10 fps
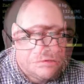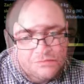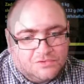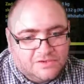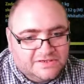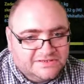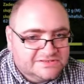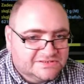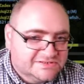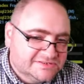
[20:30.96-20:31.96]
Right,
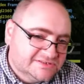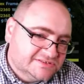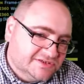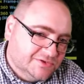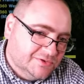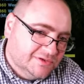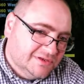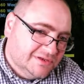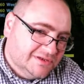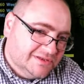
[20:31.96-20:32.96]
so
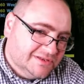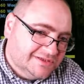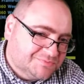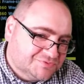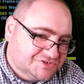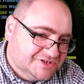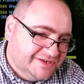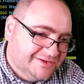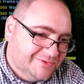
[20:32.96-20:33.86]
let's proceed